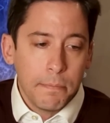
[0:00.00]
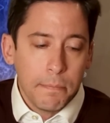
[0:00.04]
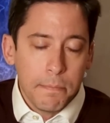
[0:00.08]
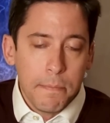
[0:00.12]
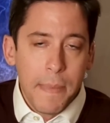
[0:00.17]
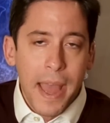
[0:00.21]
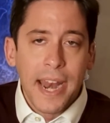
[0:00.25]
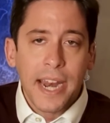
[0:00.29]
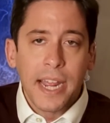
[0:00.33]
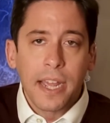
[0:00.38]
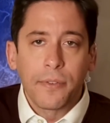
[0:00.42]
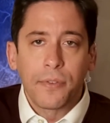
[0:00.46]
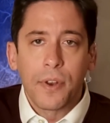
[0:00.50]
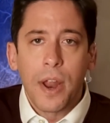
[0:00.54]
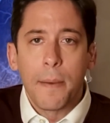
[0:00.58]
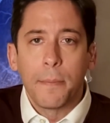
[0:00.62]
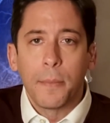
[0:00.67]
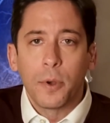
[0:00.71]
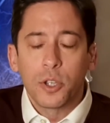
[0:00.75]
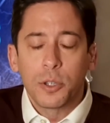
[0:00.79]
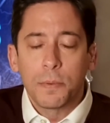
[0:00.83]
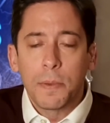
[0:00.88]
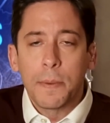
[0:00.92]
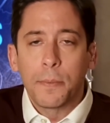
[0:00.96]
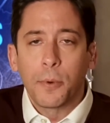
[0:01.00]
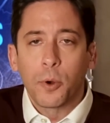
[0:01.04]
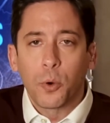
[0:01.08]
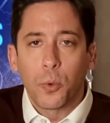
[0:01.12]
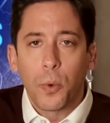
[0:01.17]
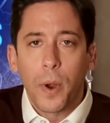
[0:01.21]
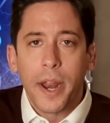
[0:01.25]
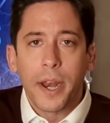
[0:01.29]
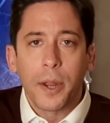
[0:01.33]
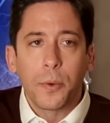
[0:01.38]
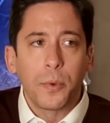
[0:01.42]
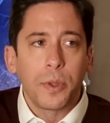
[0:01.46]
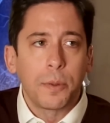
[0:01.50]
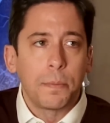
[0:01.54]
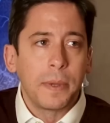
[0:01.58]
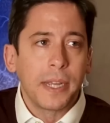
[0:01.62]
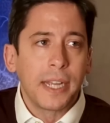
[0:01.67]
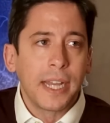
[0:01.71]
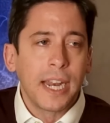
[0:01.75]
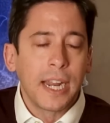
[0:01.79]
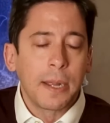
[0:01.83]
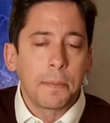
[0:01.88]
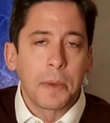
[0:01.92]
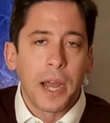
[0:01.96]
many, if not most people, credit with
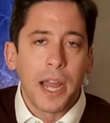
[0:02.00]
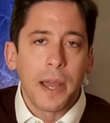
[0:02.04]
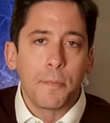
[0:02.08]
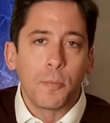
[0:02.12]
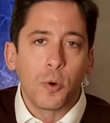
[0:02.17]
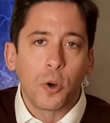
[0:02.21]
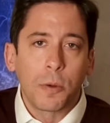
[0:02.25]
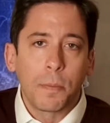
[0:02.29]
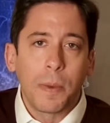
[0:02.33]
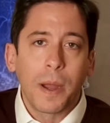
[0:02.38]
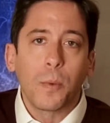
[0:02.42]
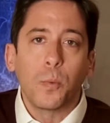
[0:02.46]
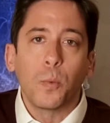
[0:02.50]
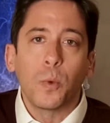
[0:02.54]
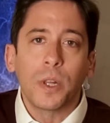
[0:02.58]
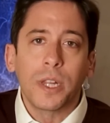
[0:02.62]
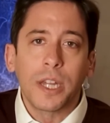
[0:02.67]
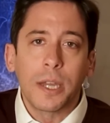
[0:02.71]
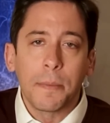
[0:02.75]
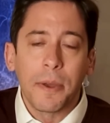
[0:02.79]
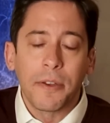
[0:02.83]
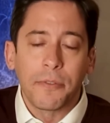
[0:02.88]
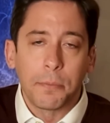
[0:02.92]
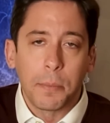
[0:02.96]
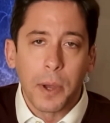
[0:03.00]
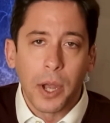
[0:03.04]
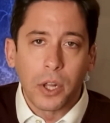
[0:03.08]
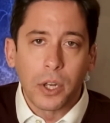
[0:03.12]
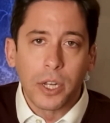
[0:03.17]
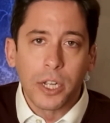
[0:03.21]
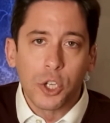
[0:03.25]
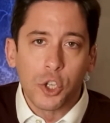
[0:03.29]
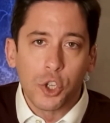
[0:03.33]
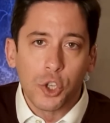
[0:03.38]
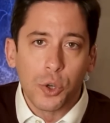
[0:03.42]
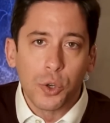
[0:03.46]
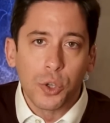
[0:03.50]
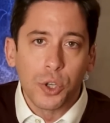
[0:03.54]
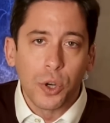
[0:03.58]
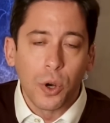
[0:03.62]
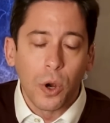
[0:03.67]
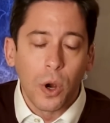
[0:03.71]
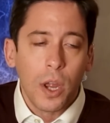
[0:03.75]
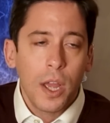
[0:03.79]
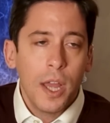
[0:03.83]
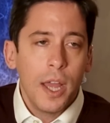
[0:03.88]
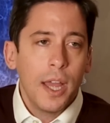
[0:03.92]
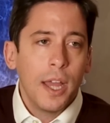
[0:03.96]
beginning by a book by William F. Buckley
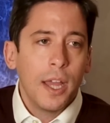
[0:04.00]
Jr.